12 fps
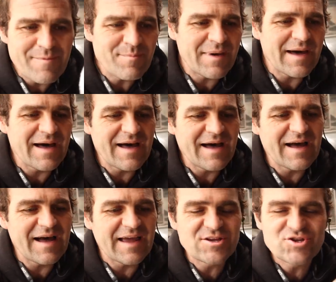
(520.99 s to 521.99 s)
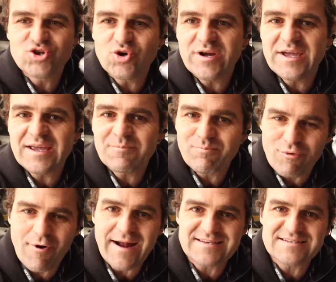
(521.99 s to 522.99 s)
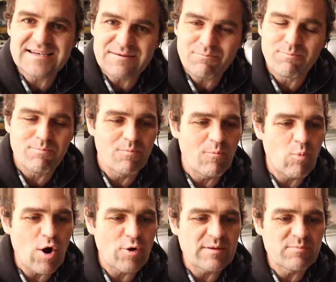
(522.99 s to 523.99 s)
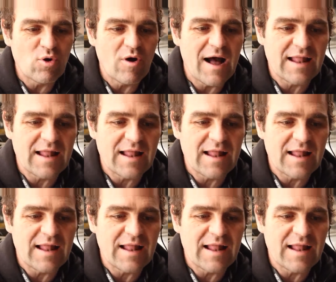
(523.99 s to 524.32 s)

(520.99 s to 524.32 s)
am enjoying practicing welding more